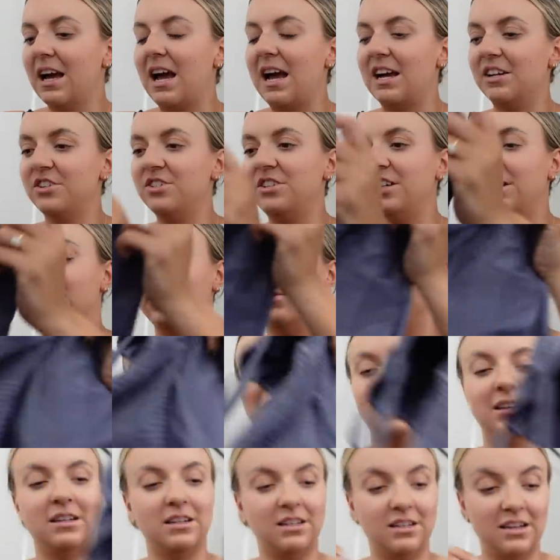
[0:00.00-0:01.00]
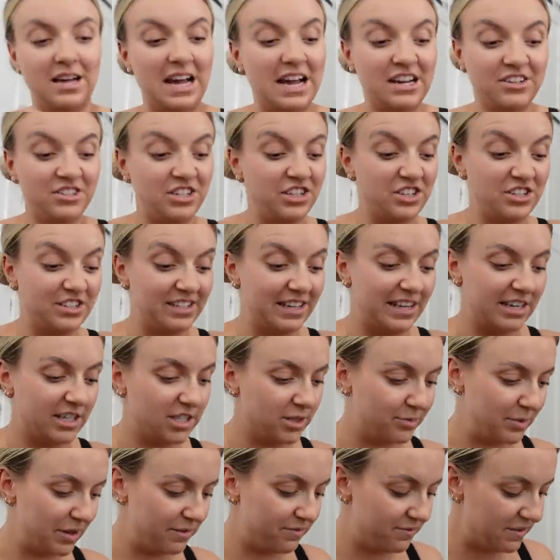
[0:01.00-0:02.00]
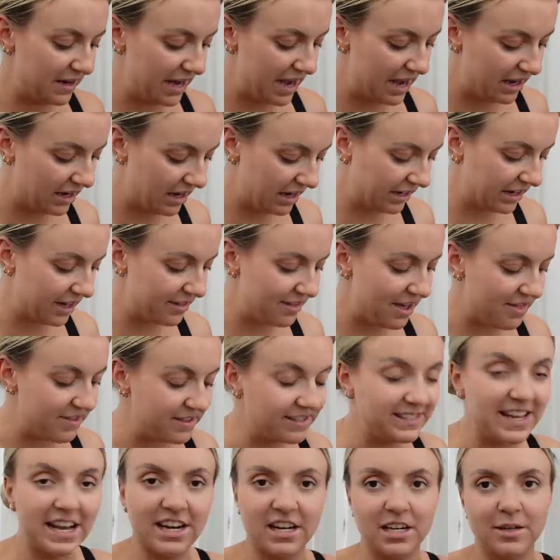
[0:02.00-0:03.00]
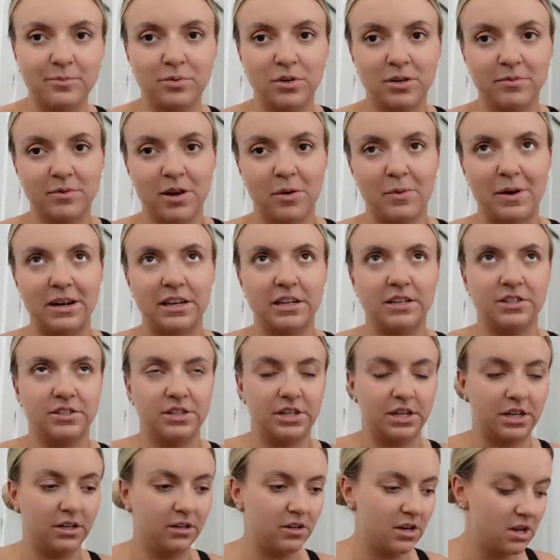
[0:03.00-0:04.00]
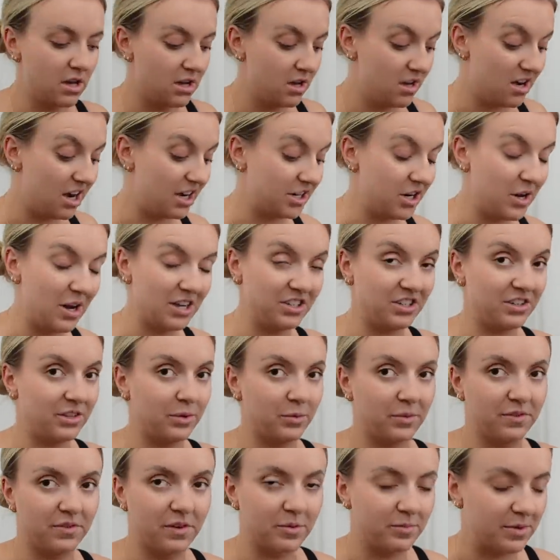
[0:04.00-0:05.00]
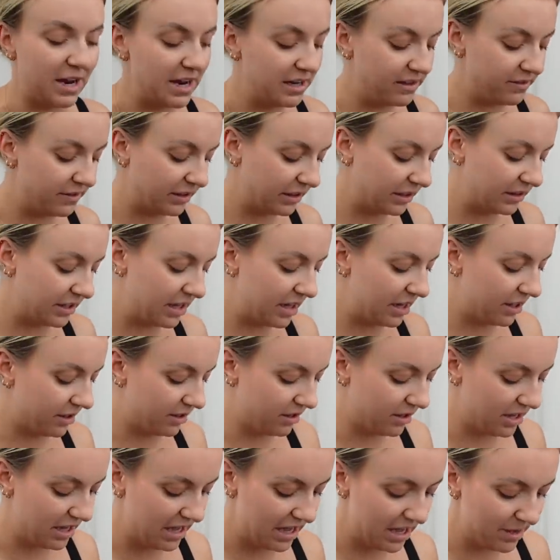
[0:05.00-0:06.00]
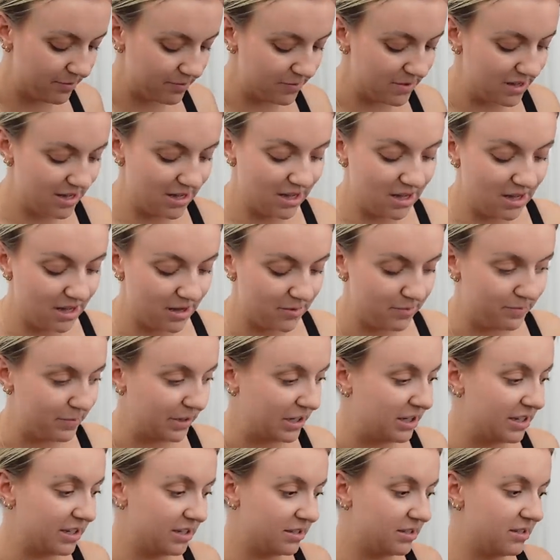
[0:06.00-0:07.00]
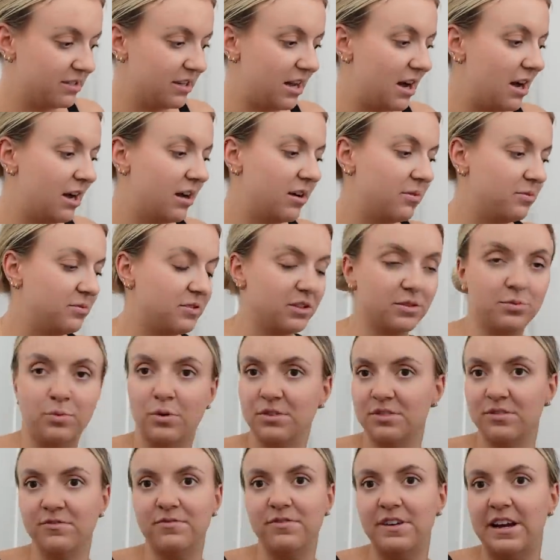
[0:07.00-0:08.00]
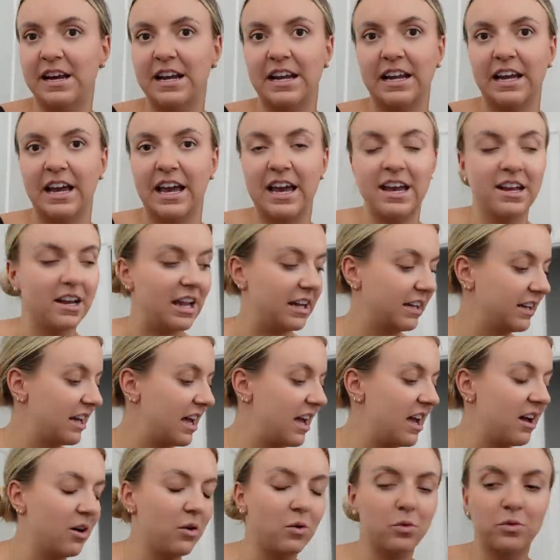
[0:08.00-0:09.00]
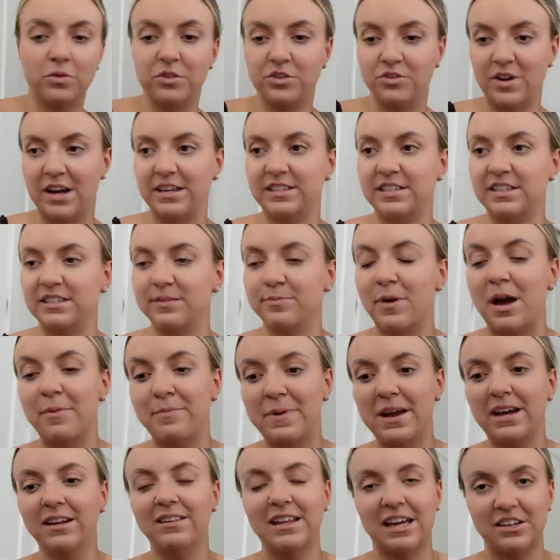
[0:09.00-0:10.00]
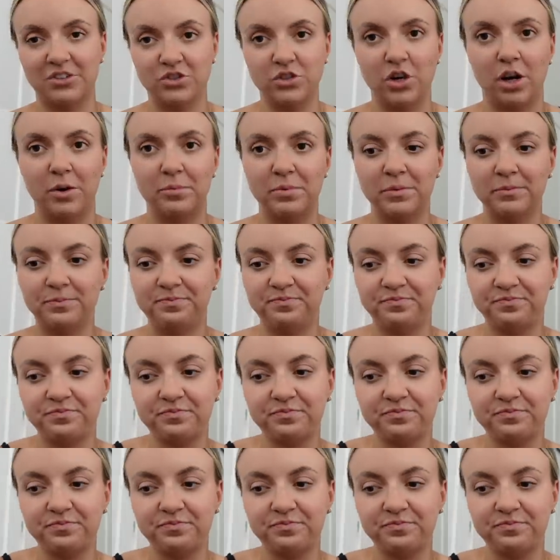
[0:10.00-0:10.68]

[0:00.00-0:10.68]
actually actually just a little bit flat. Like, and then the second appointment I went into, I don't actually think we filmed anything in there um, because I just wasn't feeling it. Like all the dresses, I picked that shop